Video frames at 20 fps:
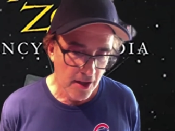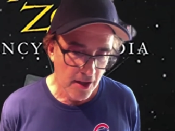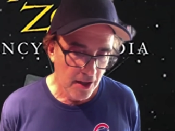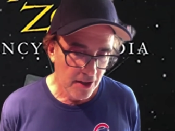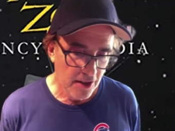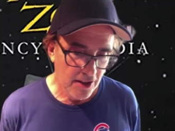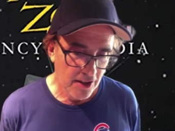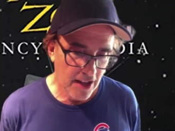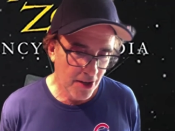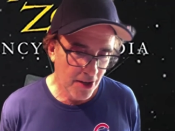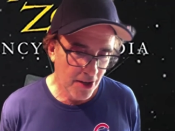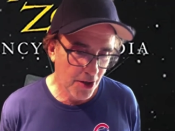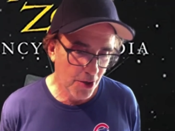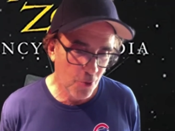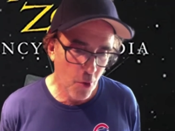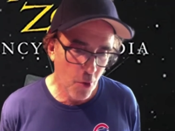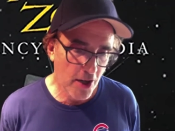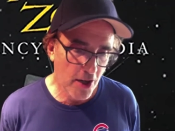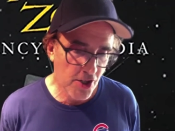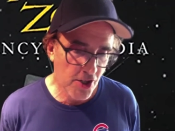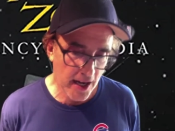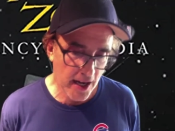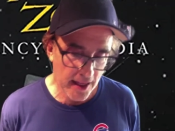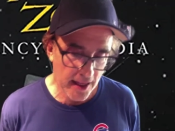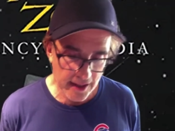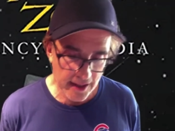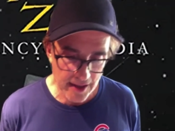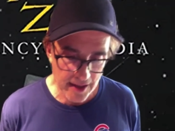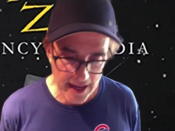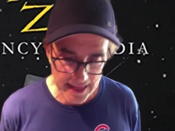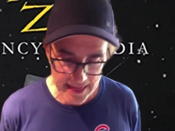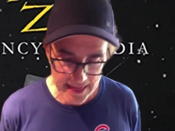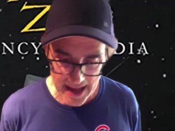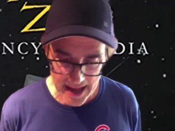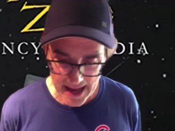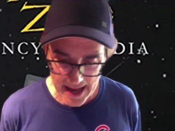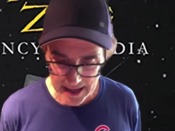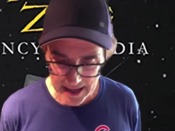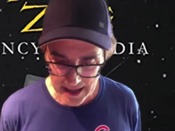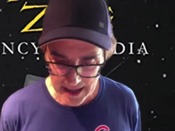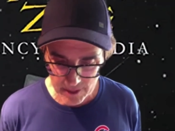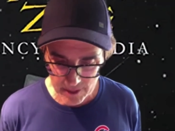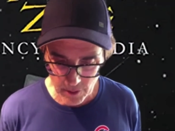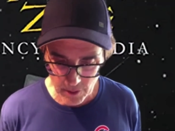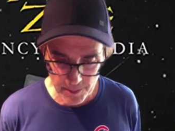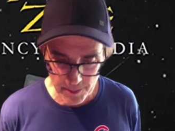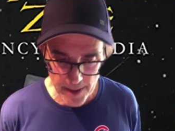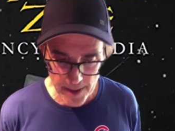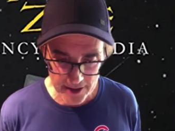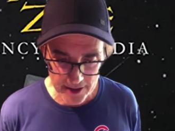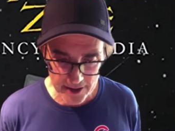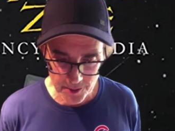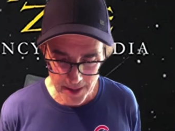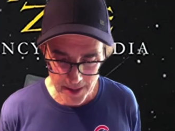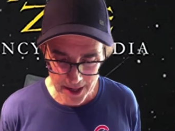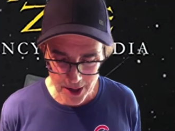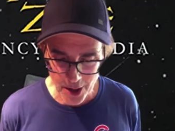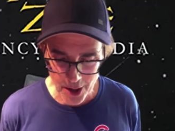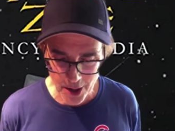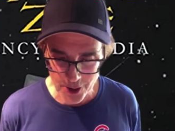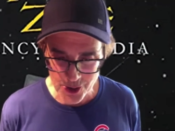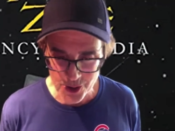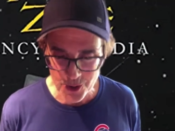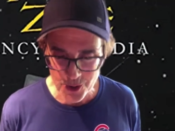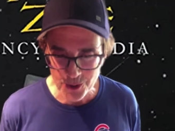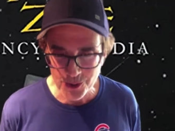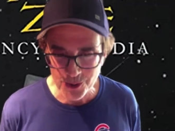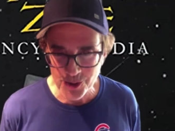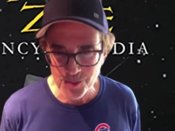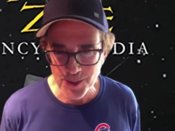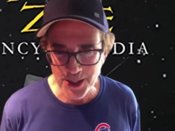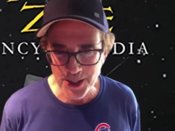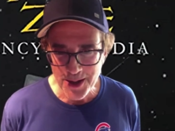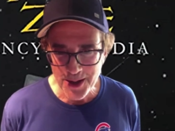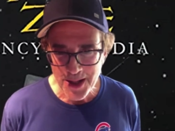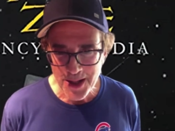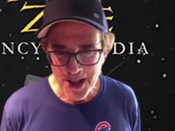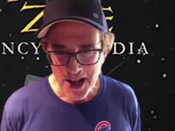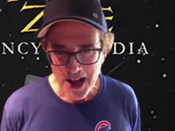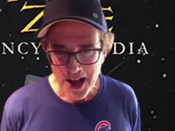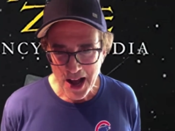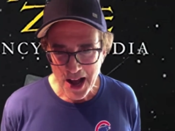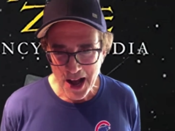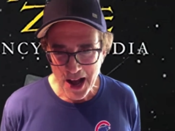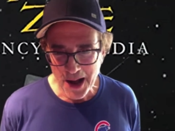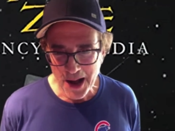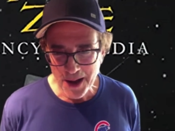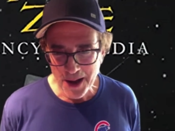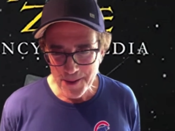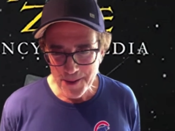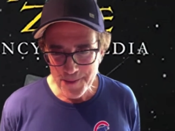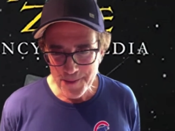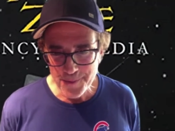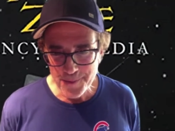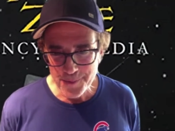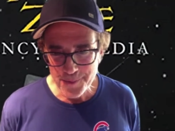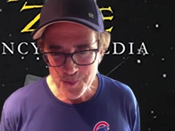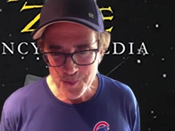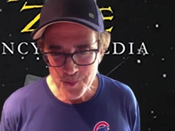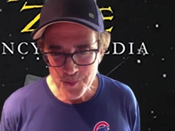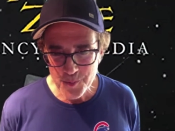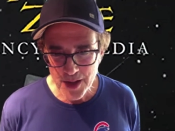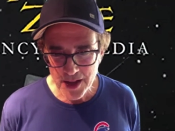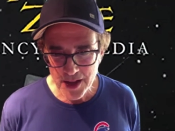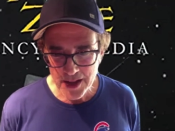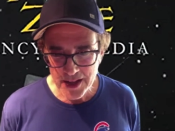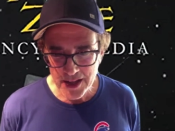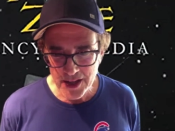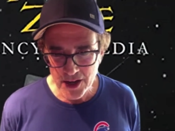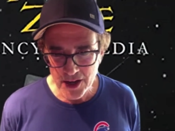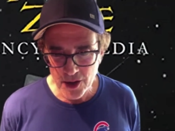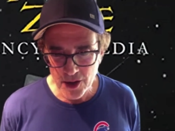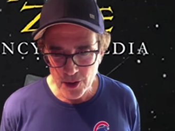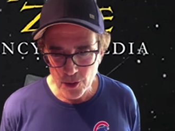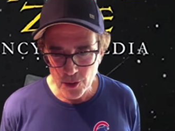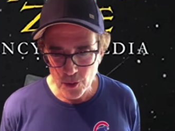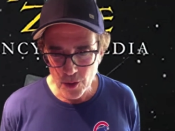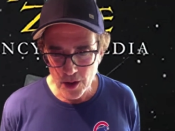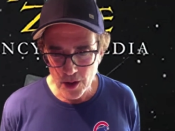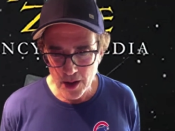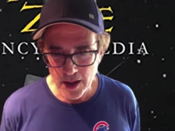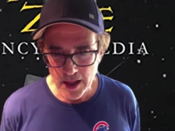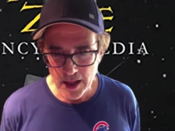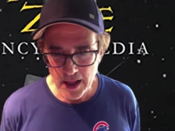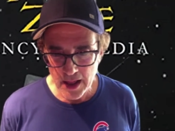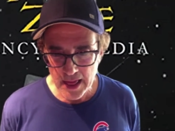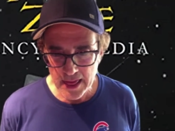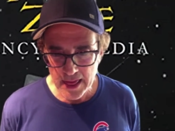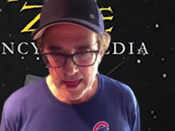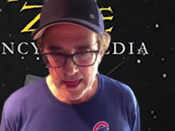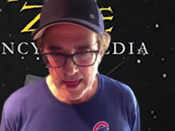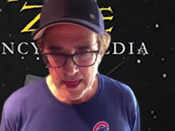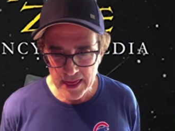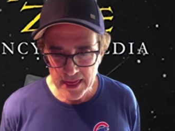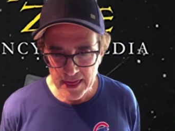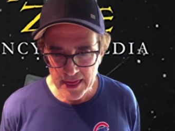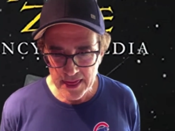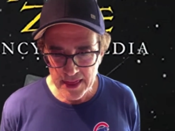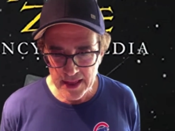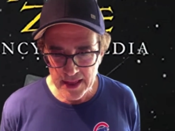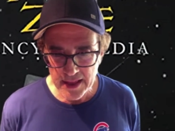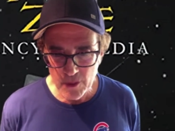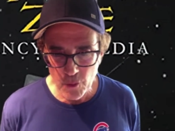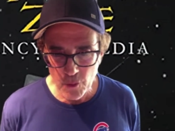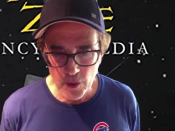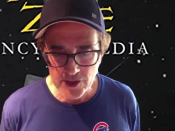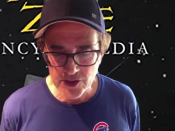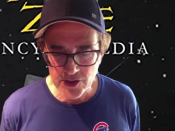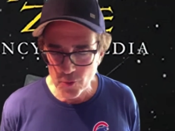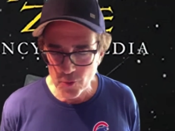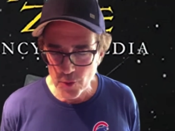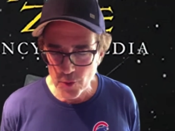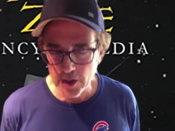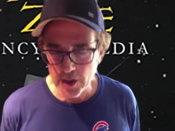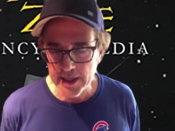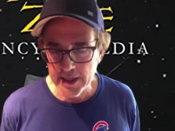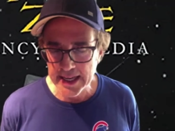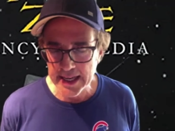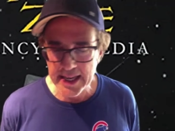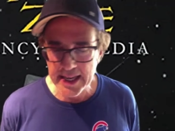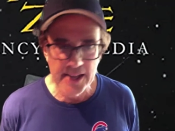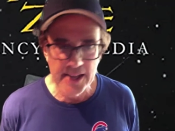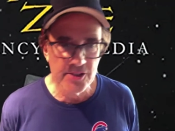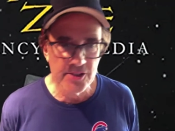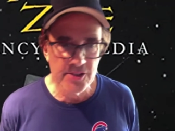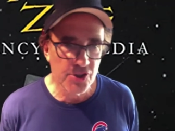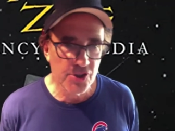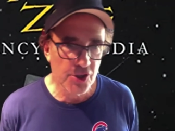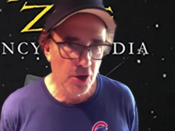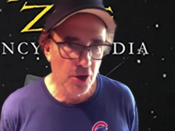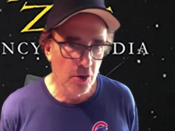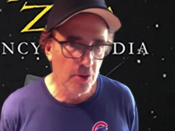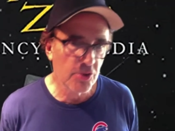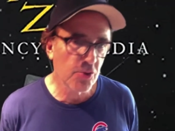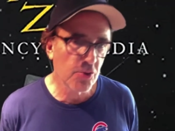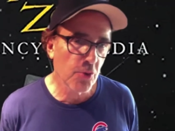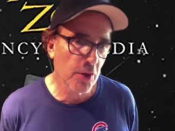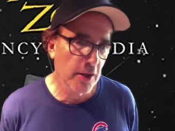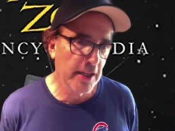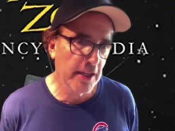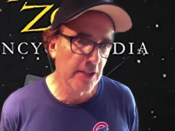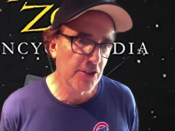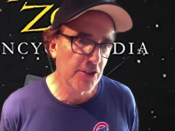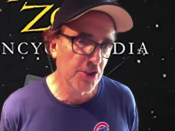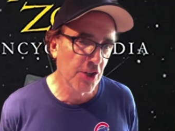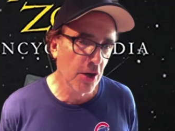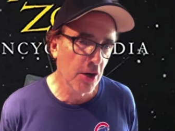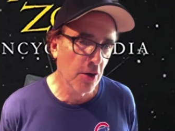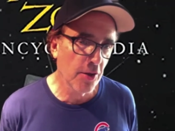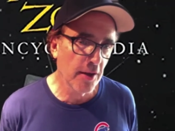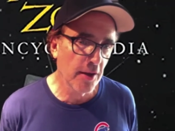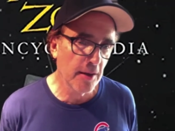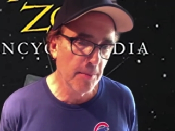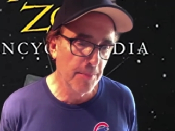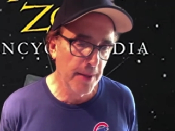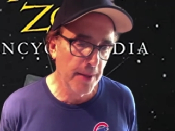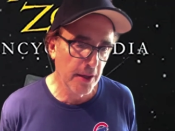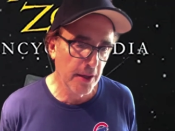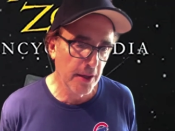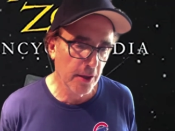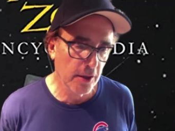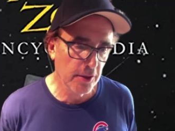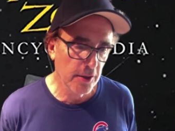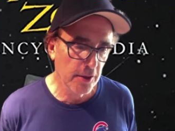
I couldn't watch anything like that. I went back to my cartoons, but, um, you know, it wasn't really a kids show. It's really a show that appealed